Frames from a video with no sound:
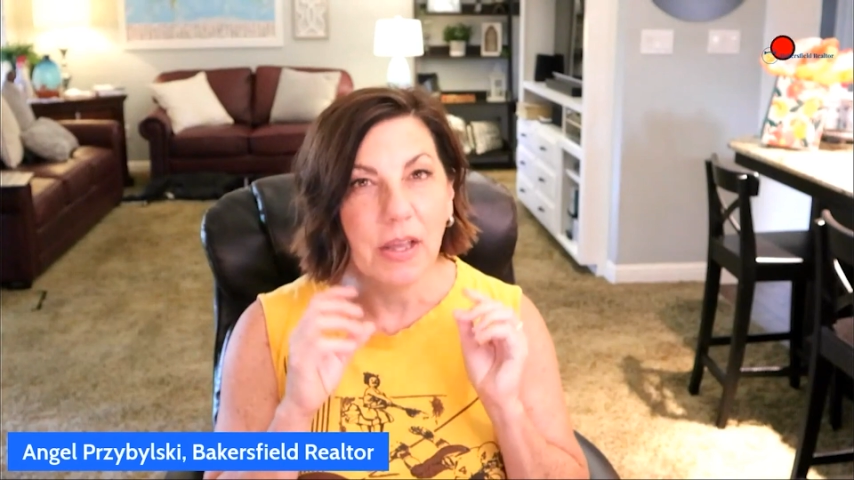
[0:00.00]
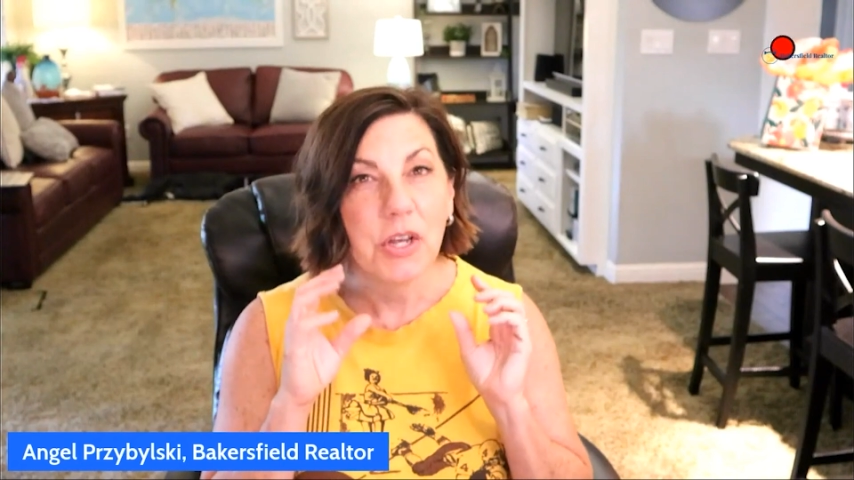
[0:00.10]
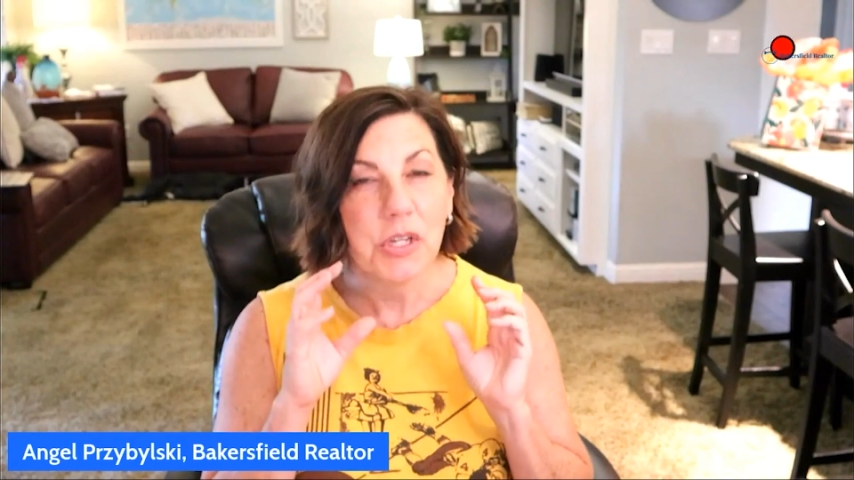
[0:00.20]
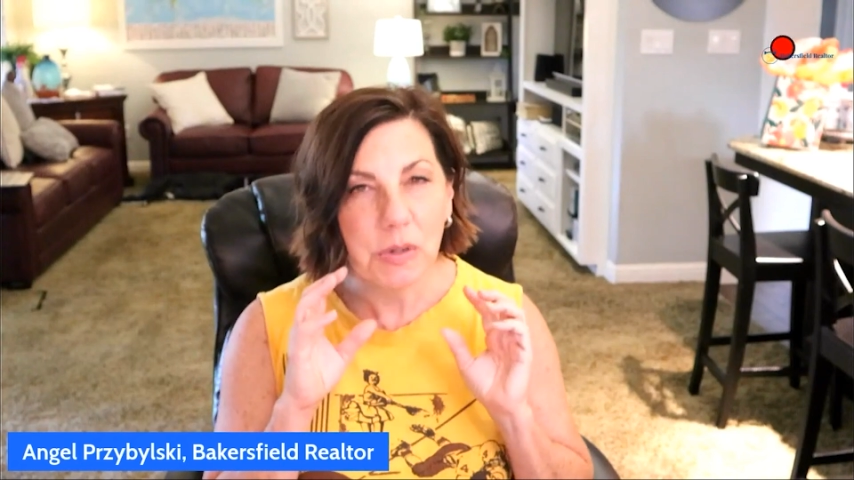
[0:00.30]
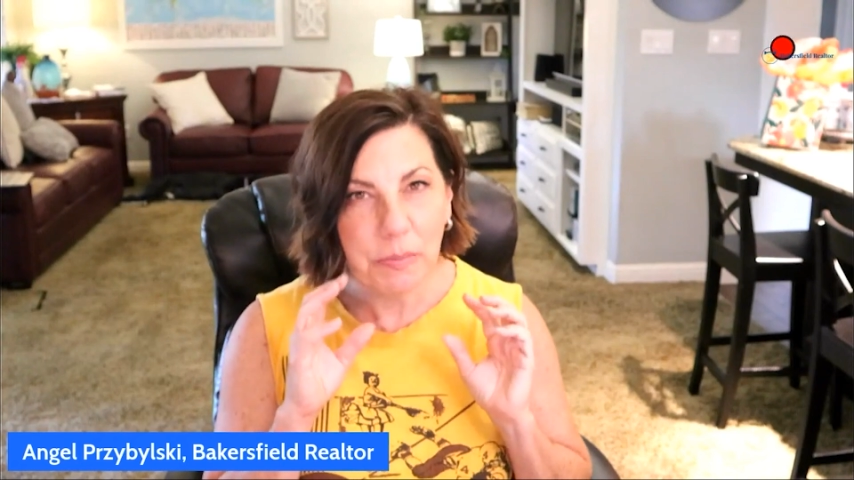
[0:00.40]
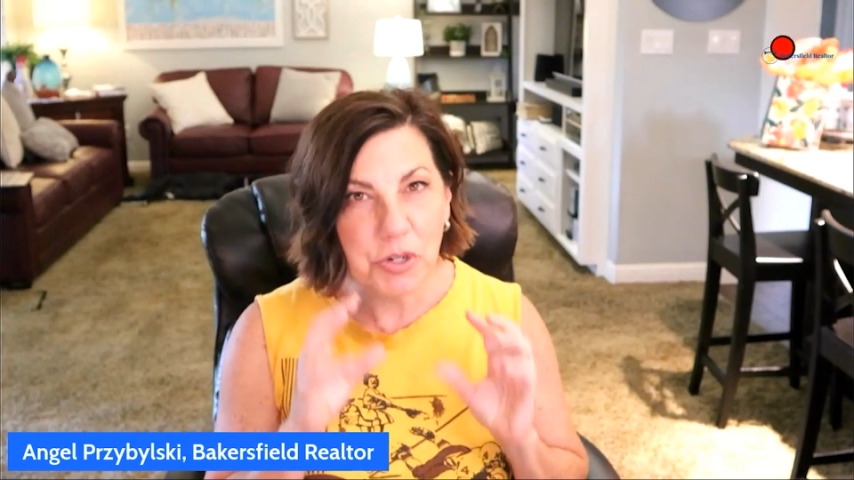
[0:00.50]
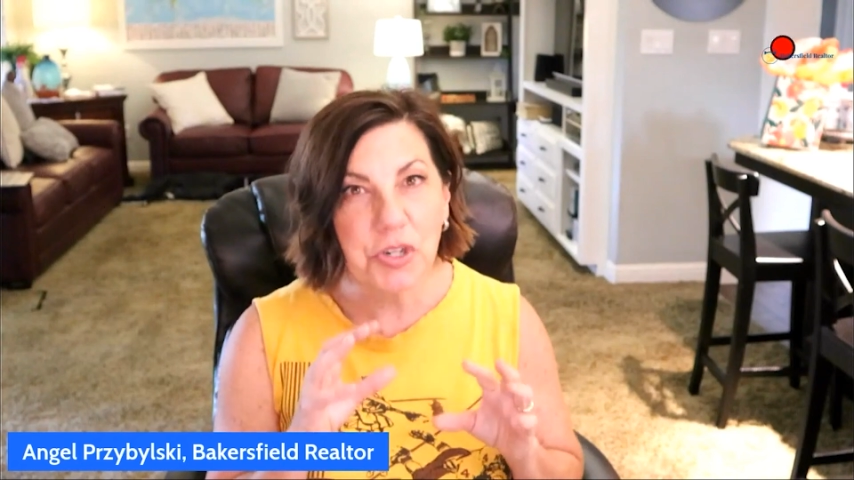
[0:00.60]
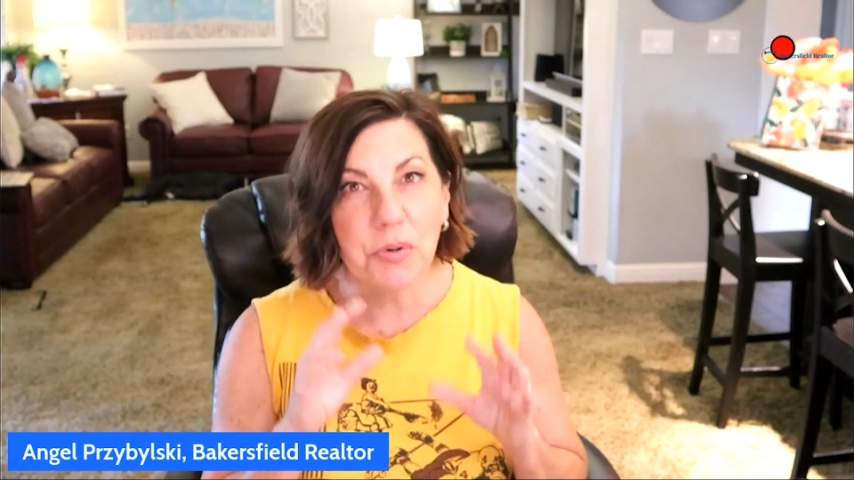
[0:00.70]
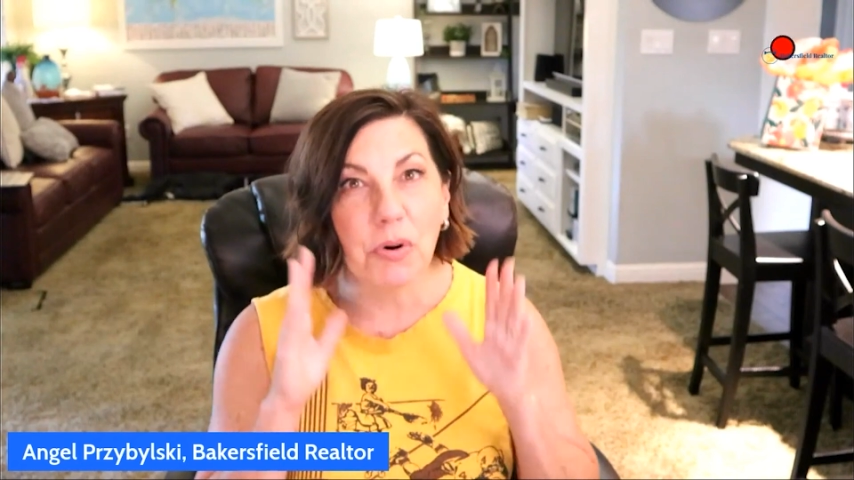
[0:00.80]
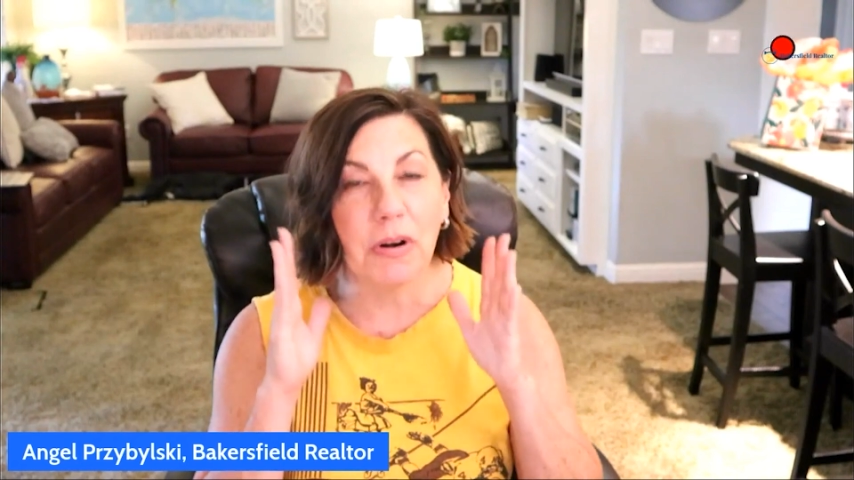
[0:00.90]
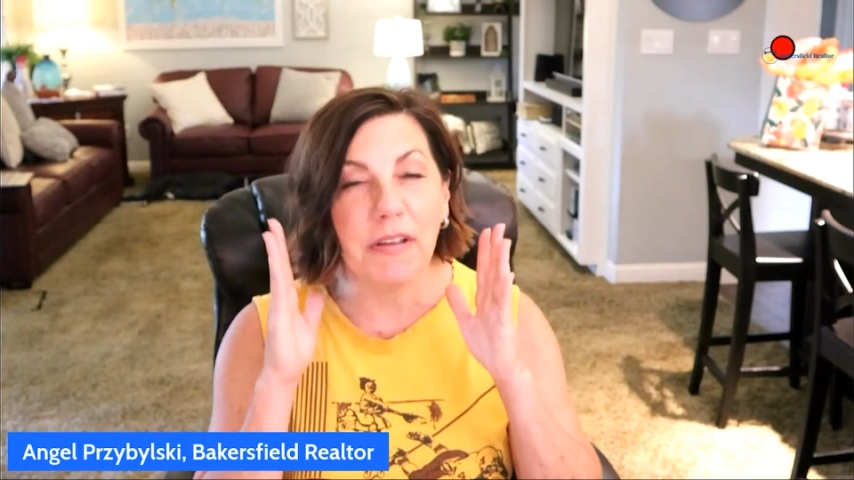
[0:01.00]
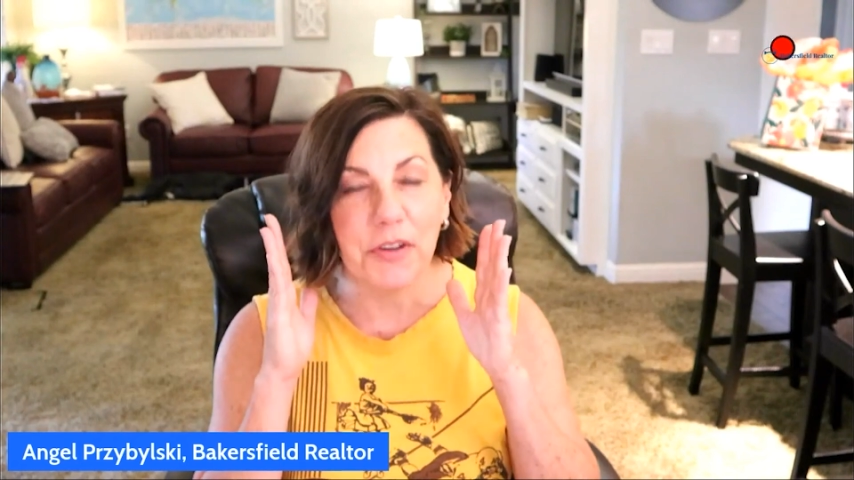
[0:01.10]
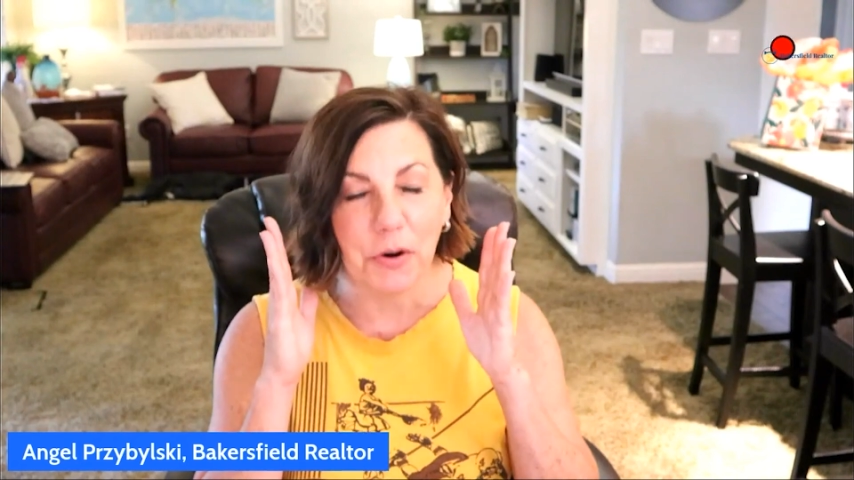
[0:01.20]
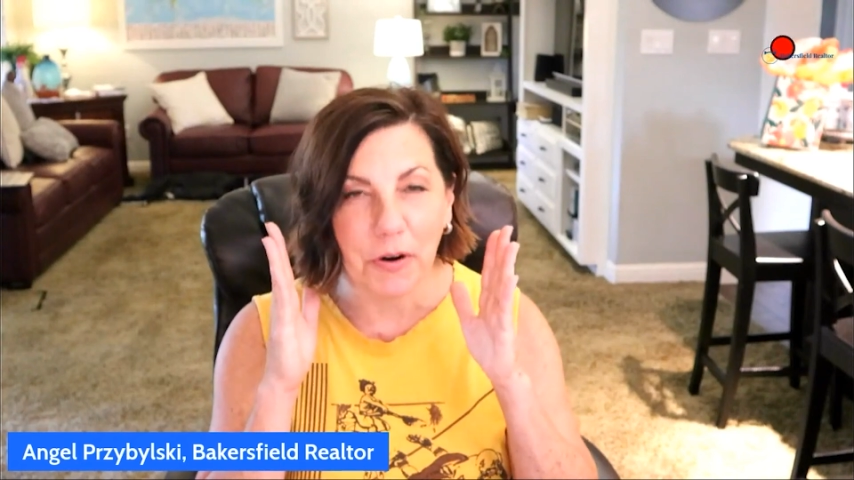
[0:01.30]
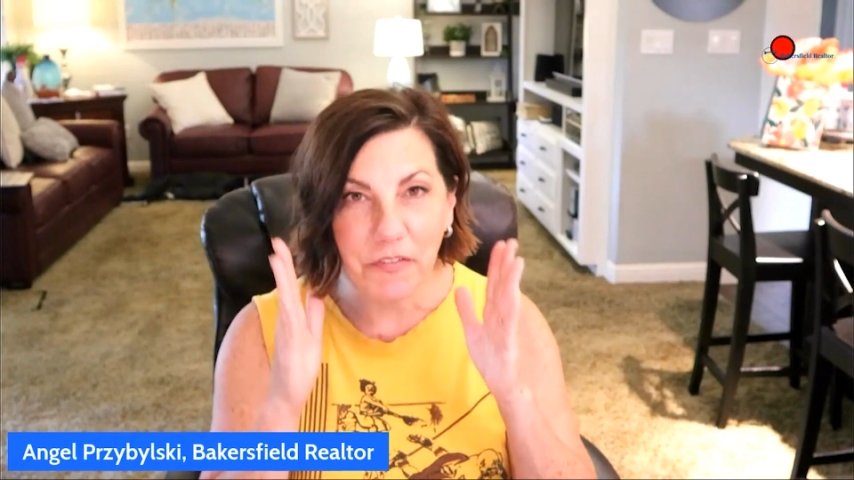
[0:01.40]
So I'm sure if
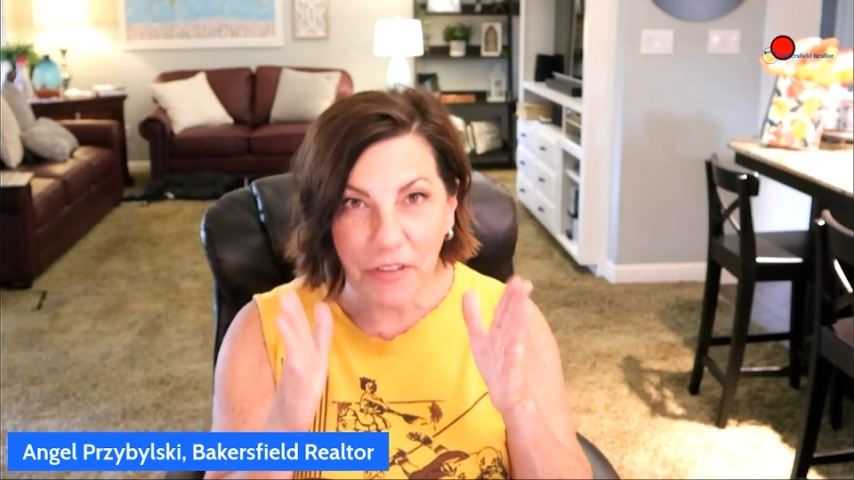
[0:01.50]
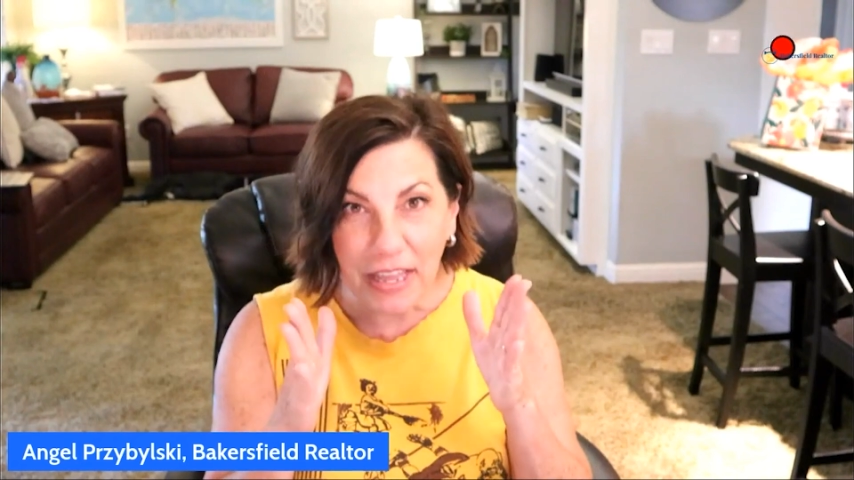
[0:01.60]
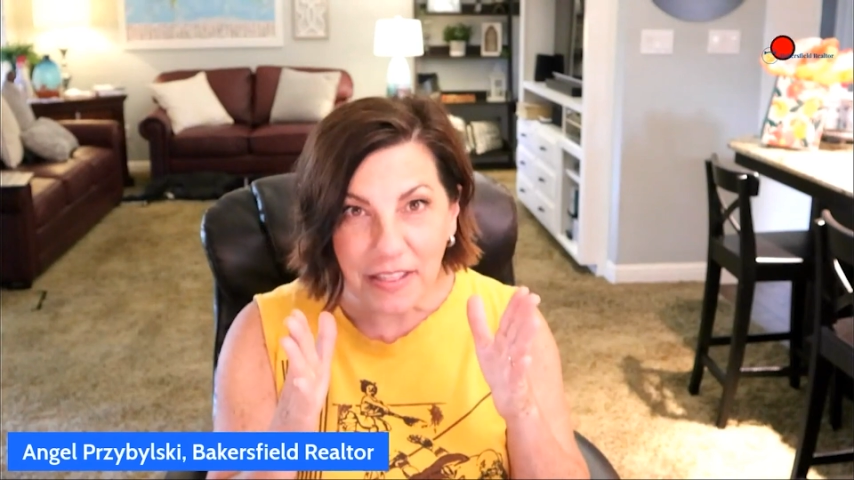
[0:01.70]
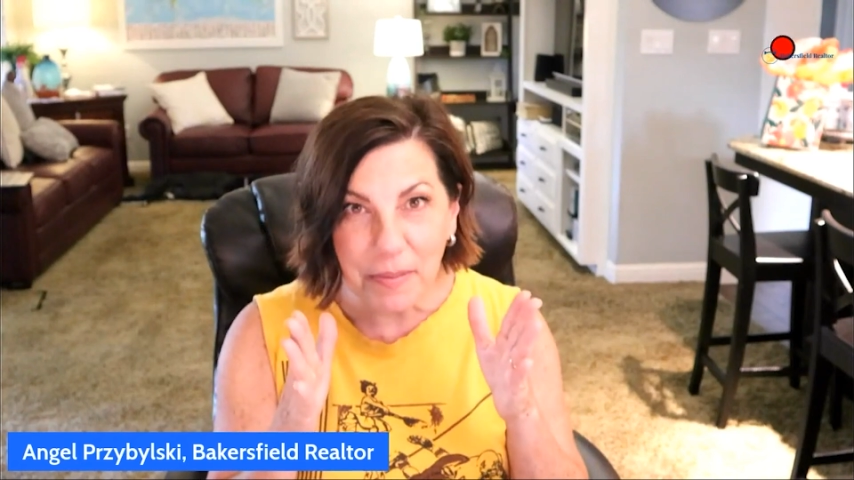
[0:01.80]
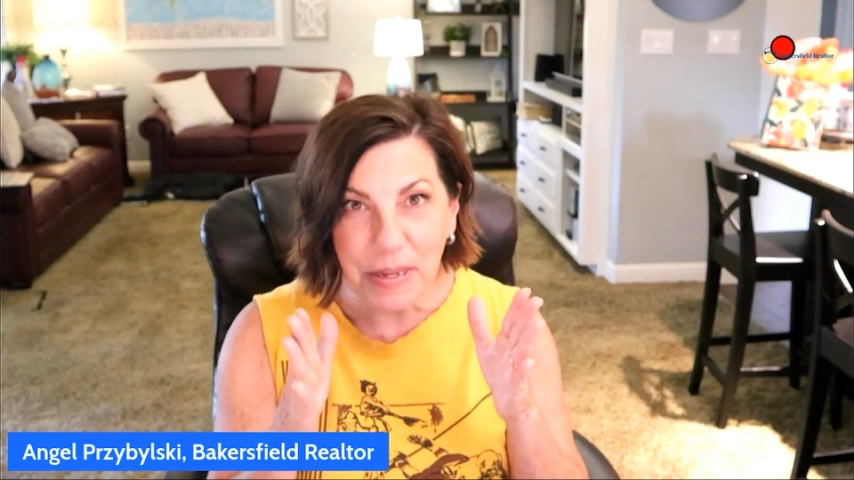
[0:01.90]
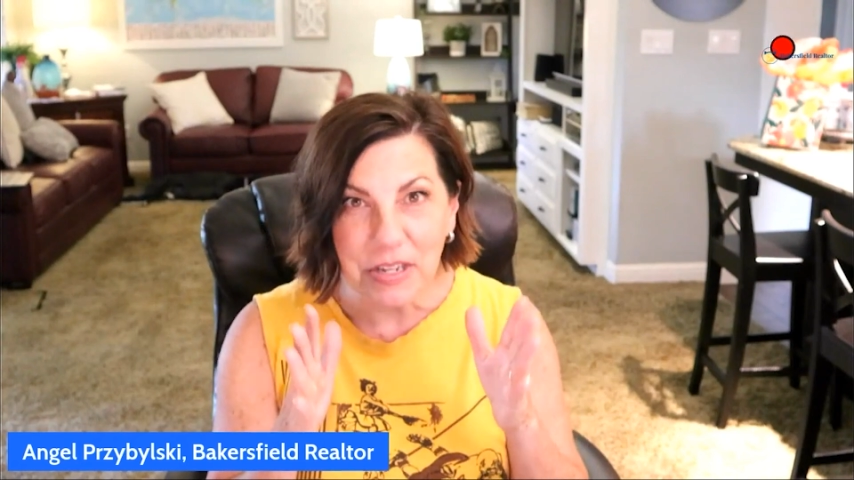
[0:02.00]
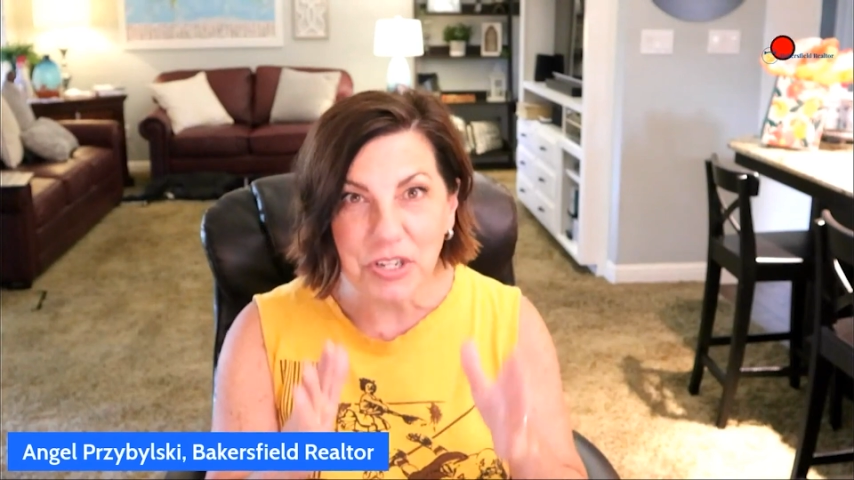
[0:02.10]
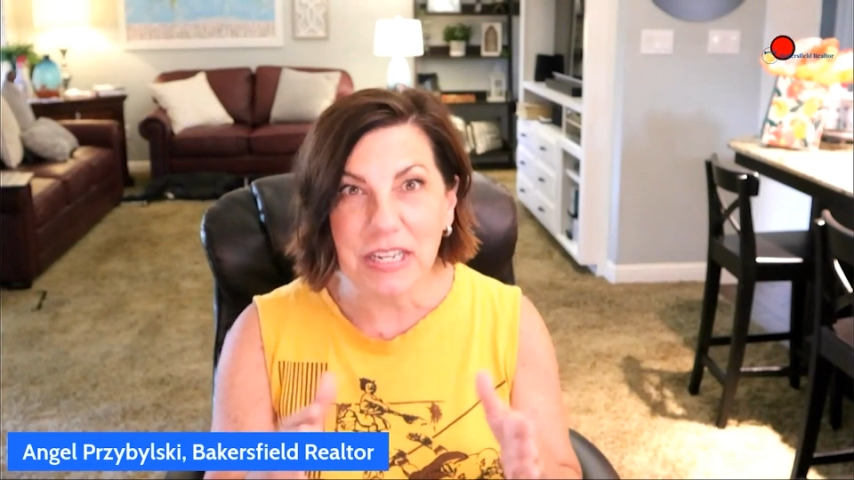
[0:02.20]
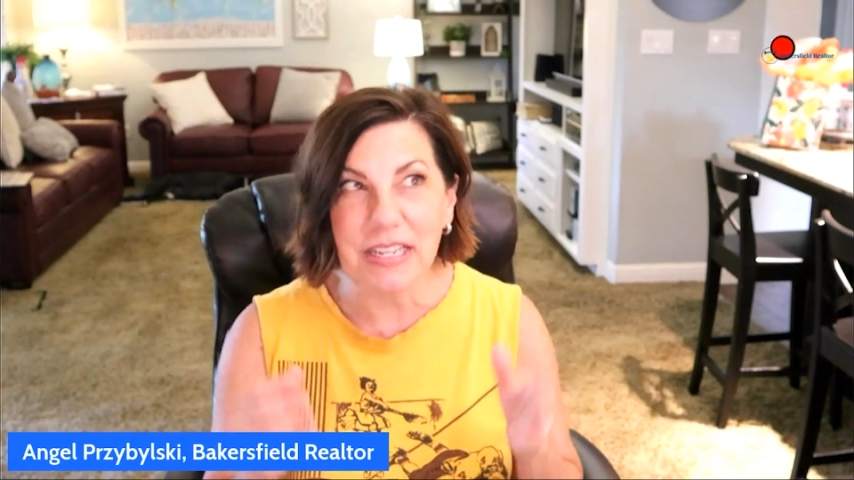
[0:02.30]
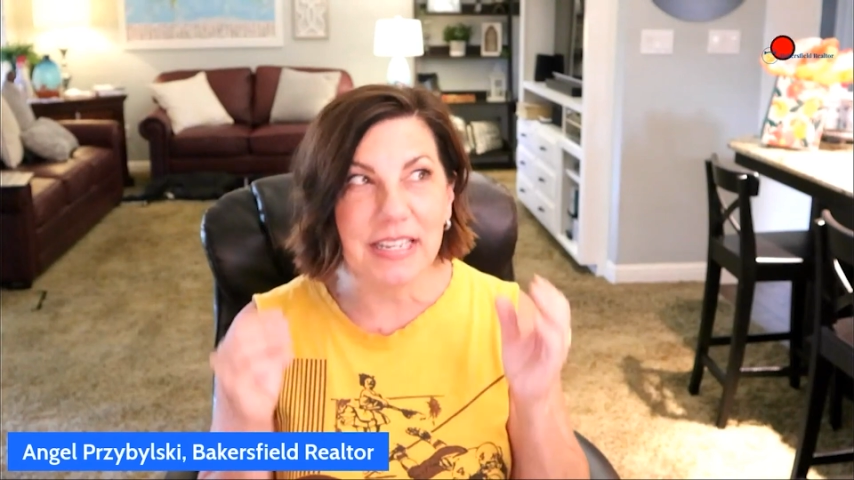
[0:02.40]
you're a fan of the Bee Gees,